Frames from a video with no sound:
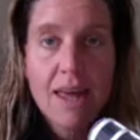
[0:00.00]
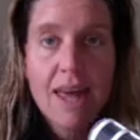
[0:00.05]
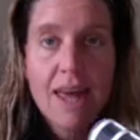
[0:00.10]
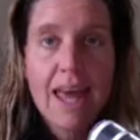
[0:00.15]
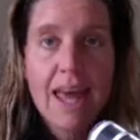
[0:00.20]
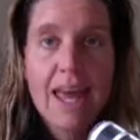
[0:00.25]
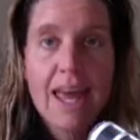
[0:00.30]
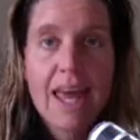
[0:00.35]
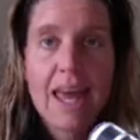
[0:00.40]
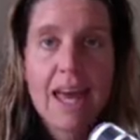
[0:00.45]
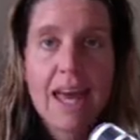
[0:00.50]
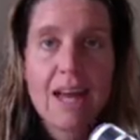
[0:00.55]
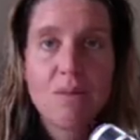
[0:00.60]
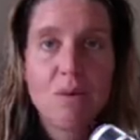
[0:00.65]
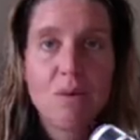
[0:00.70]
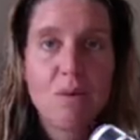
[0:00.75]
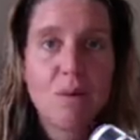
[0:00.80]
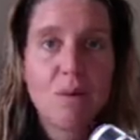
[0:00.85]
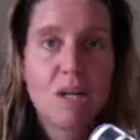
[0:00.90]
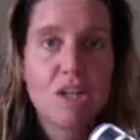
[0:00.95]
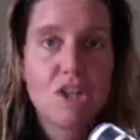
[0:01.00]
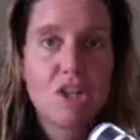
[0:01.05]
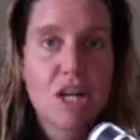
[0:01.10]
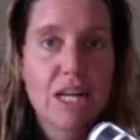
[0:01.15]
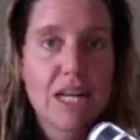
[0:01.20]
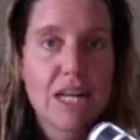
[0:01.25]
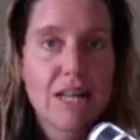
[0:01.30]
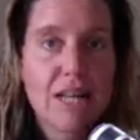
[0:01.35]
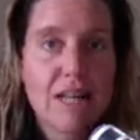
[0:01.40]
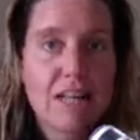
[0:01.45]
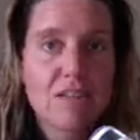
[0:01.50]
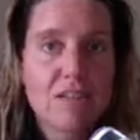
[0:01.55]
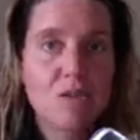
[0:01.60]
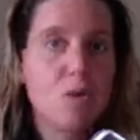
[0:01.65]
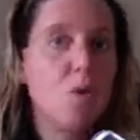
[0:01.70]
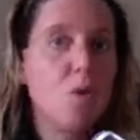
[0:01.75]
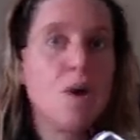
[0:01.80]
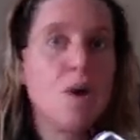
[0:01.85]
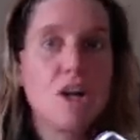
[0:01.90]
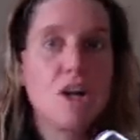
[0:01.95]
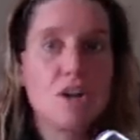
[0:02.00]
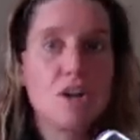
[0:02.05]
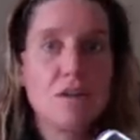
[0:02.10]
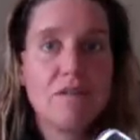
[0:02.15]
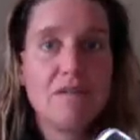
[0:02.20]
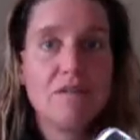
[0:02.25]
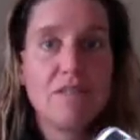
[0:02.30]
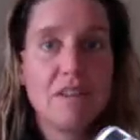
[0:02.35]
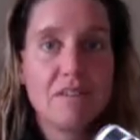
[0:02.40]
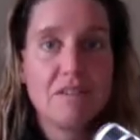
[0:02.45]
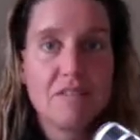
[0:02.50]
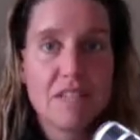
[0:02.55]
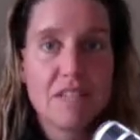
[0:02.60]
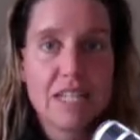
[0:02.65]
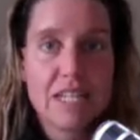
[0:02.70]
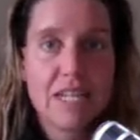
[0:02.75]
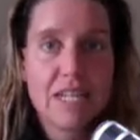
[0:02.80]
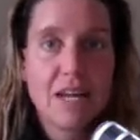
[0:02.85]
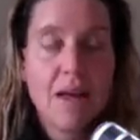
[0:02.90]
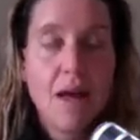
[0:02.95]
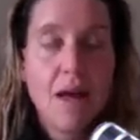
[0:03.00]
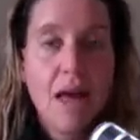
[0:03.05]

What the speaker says: And we want to try to get that score under 50.